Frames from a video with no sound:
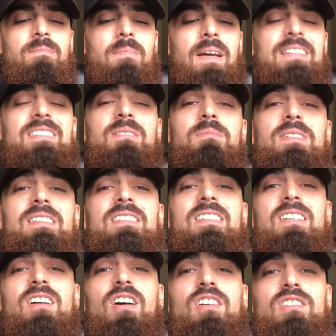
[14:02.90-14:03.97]

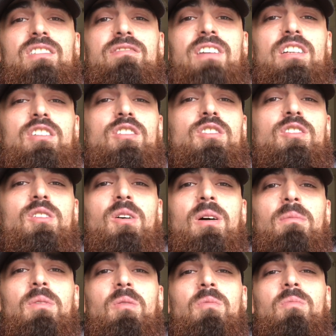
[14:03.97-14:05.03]
pessimistic Arsenal fan. You know
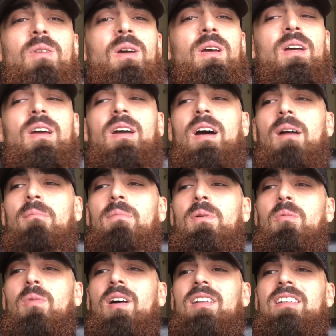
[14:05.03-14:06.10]
I'm
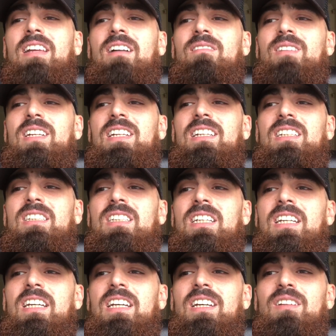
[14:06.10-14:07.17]
the one that
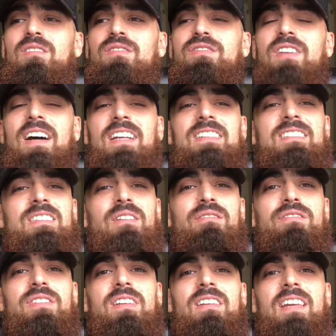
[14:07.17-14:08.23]
really finds
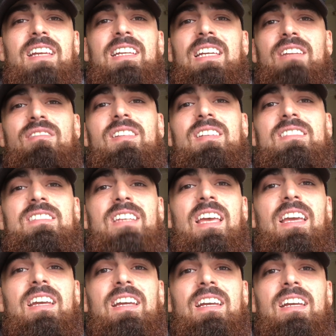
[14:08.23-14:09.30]
something negative to
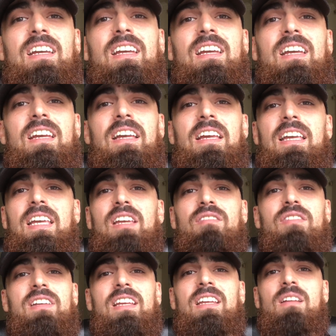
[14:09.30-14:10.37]
say,
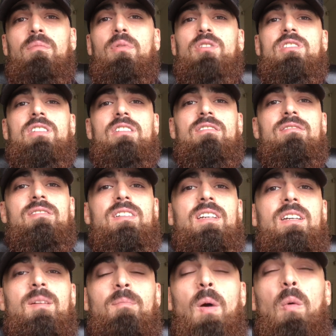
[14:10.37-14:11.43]
even in a positive.
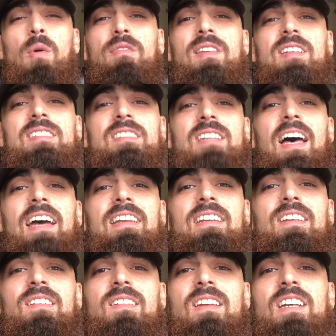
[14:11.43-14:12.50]
But with this
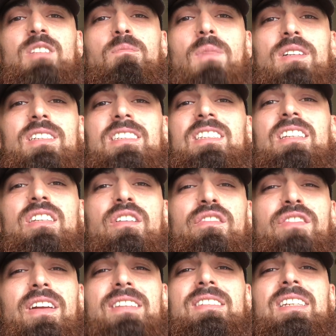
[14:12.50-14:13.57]
signing, as much as the
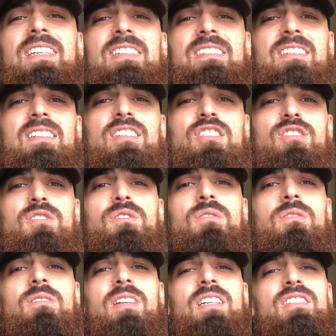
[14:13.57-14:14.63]
defence is an issue,
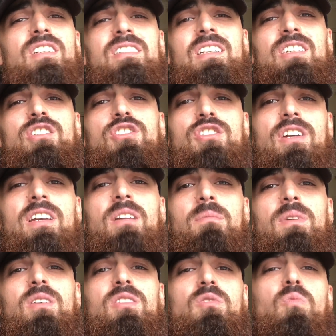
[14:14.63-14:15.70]
let's just enjoy it,
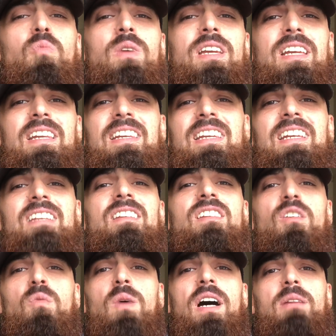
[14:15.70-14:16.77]
because we needed
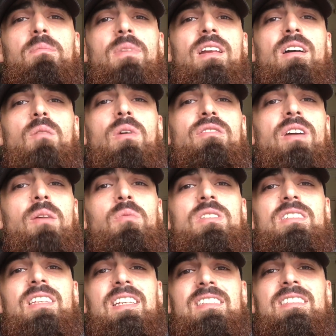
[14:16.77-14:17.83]
a wide player. Whether it was
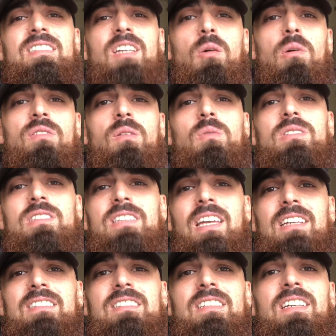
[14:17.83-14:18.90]
this year, whether it was
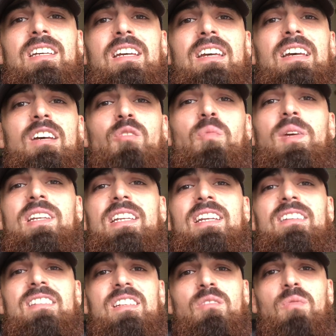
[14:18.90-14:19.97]
next year, we
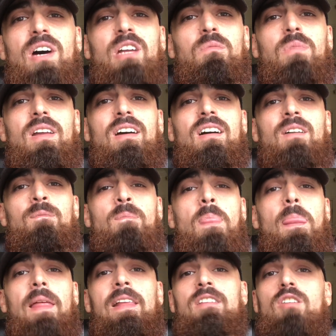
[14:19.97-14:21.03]
needed a wide player.
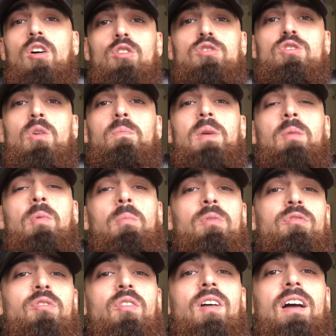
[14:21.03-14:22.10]
And there's also people,
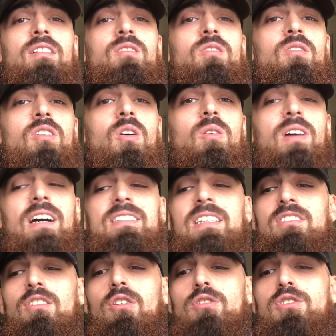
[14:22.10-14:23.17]
before I do go guys,
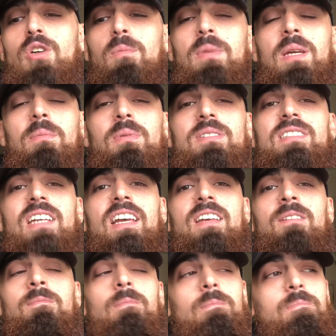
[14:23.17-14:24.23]
there's also people saying,